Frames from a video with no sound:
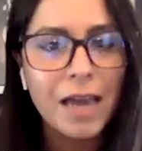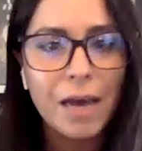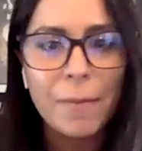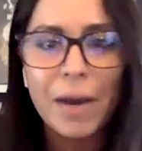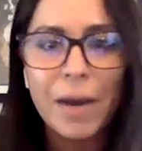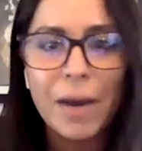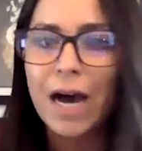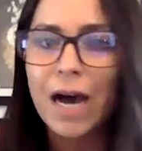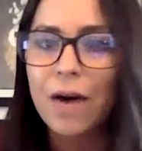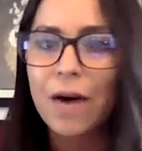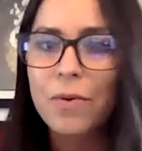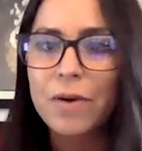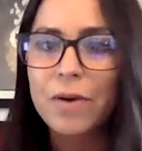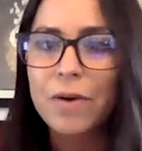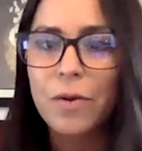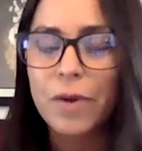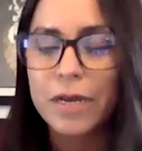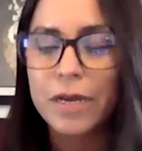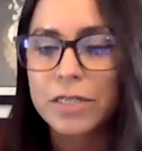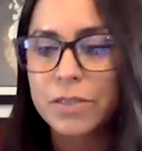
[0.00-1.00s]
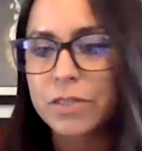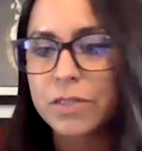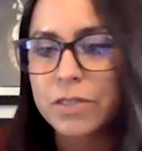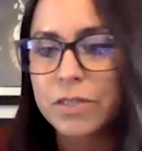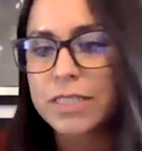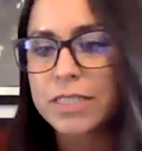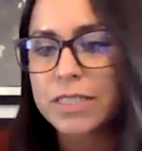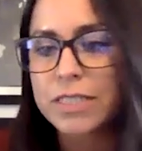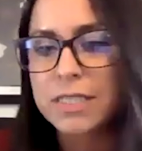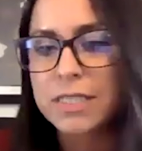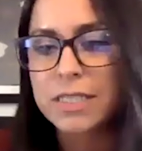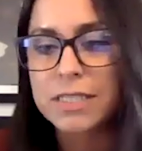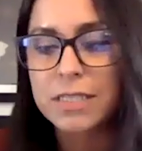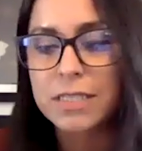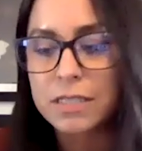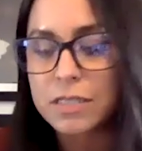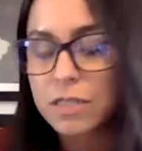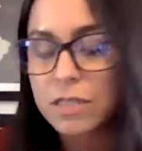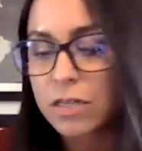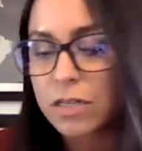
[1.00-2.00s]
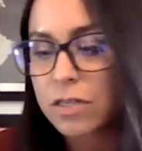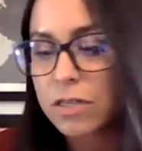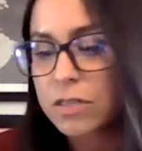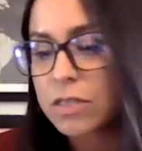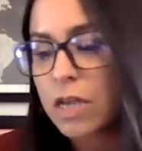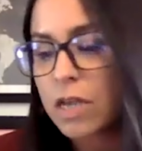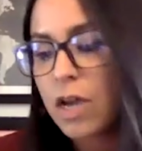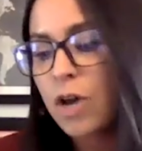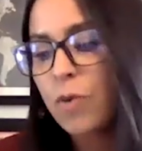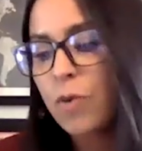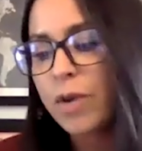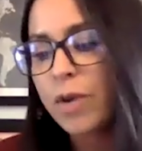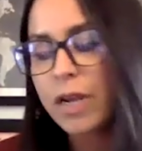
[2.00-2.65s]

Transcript: about how we're going to address these concerns.